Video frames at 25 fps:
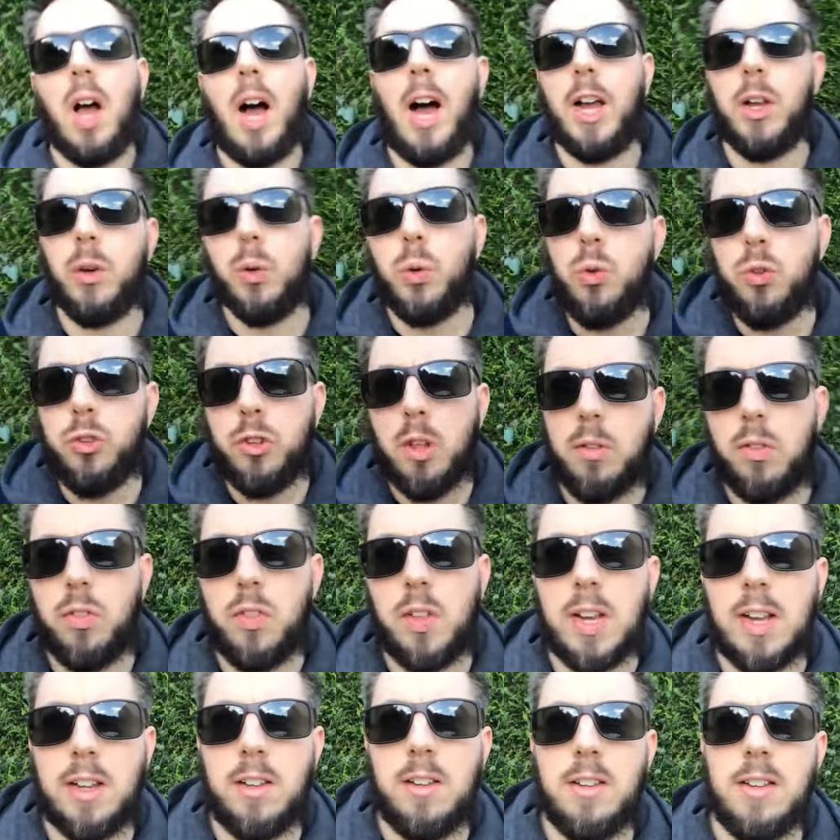I also
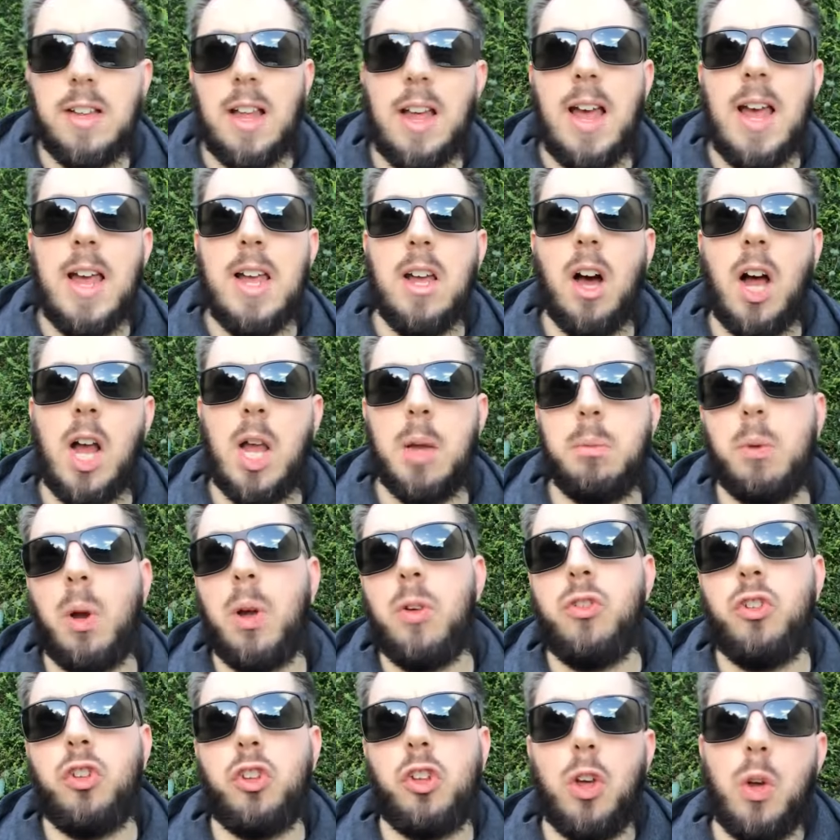think today I am
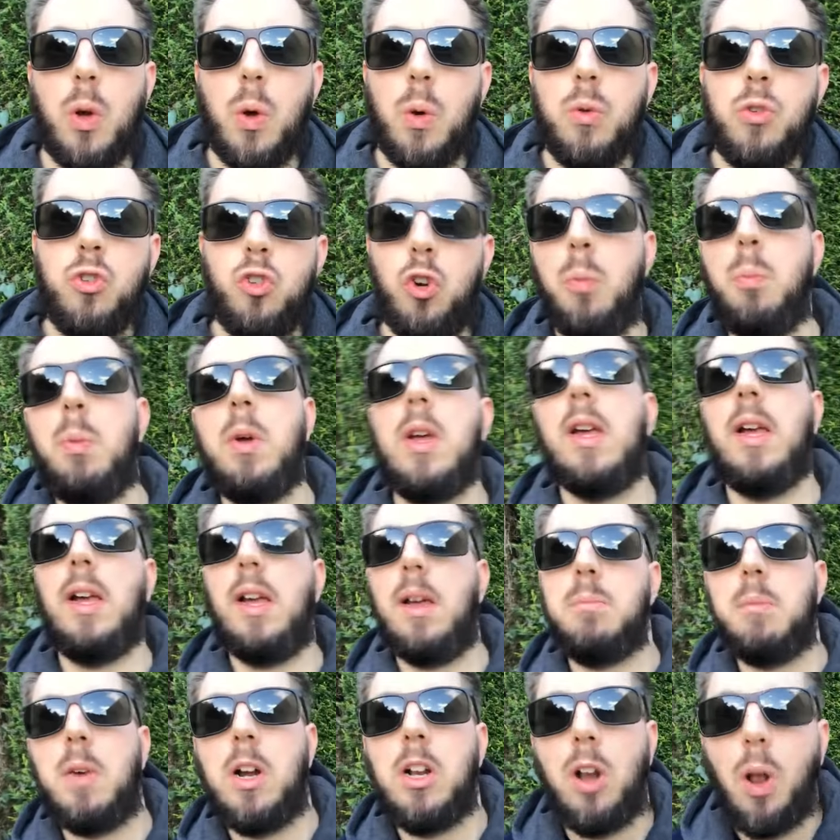going to go shopping
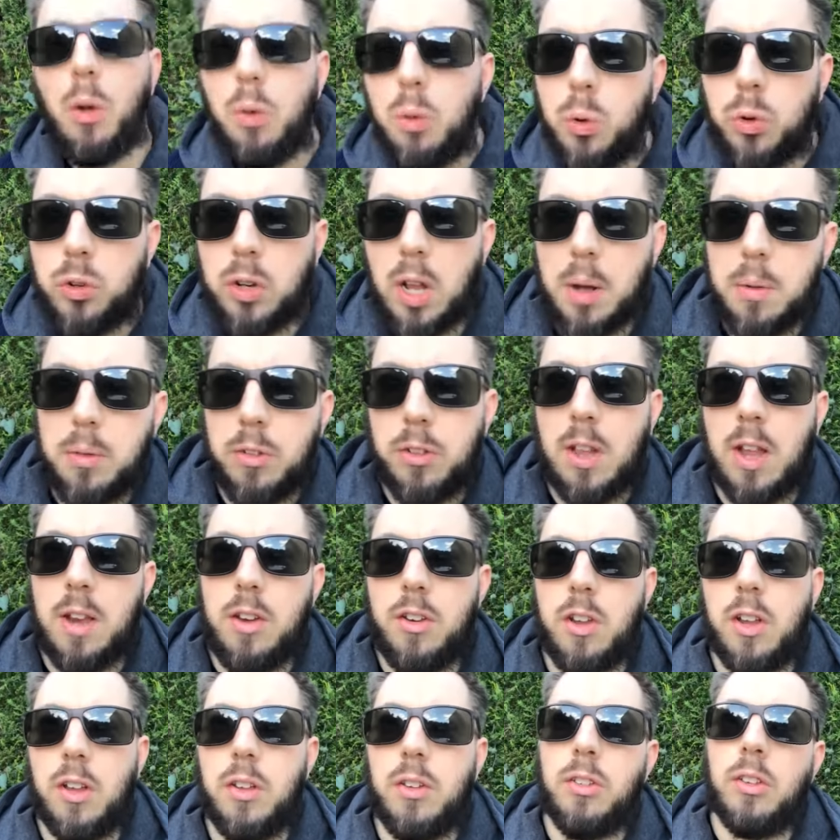in my local town
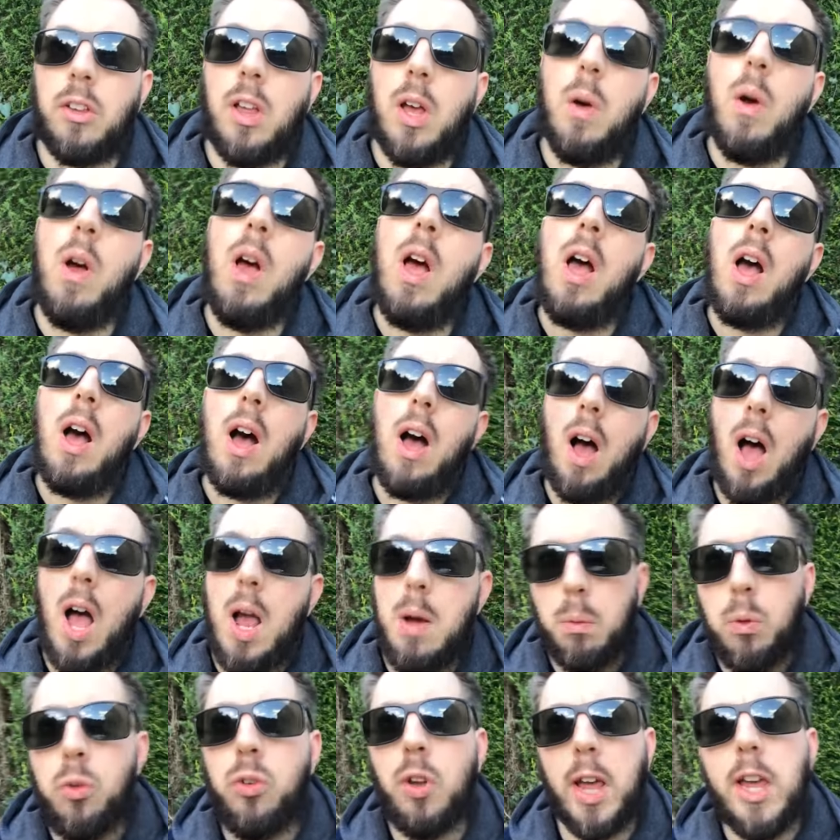centre, so I
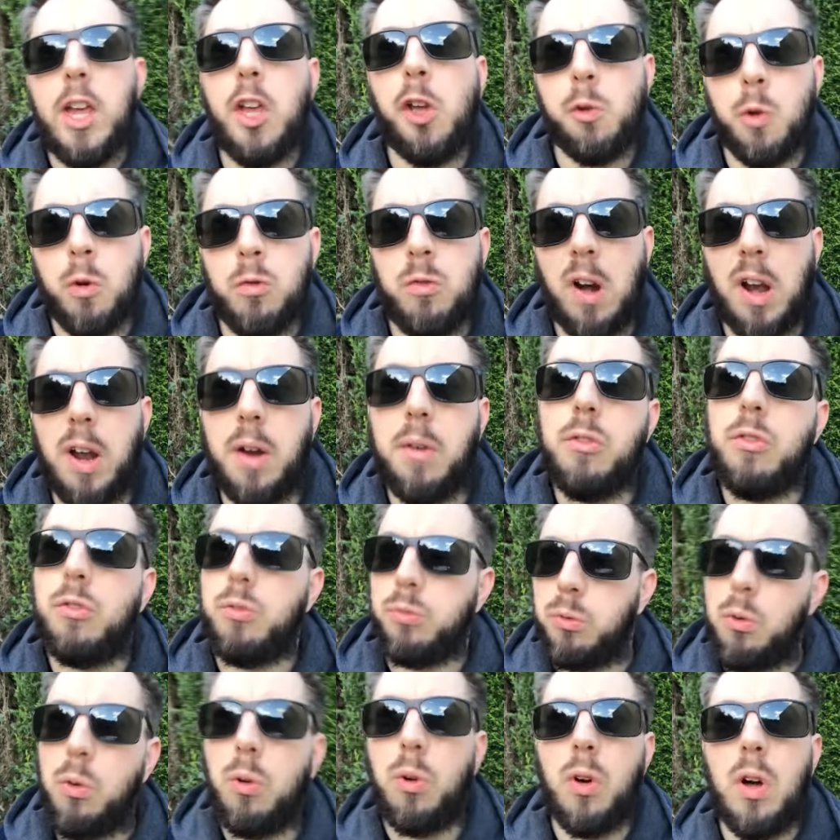will take you around
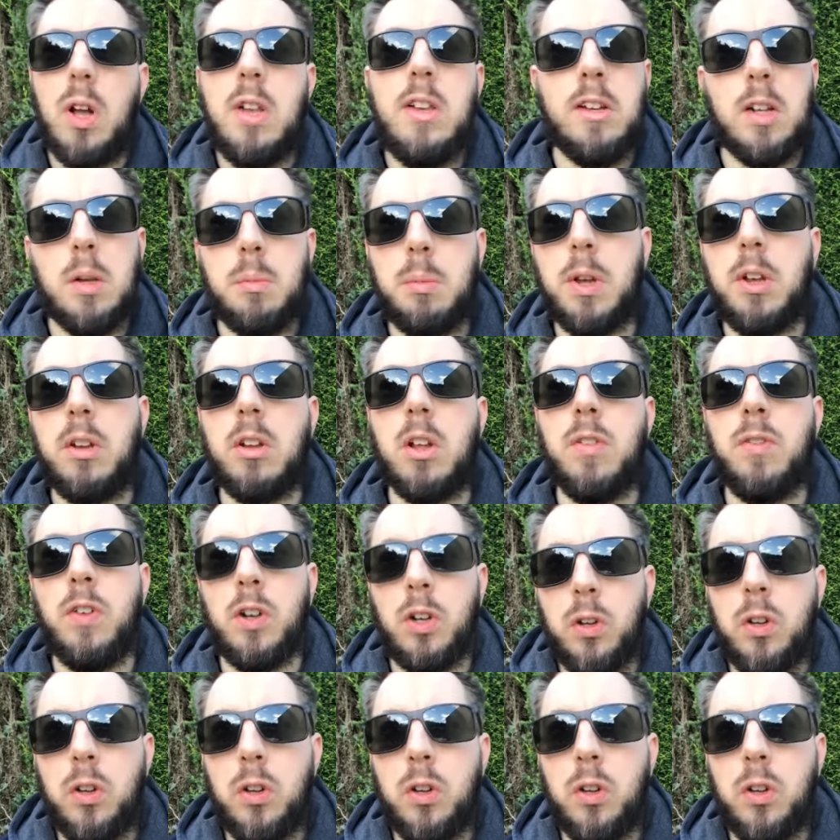for a little bit of a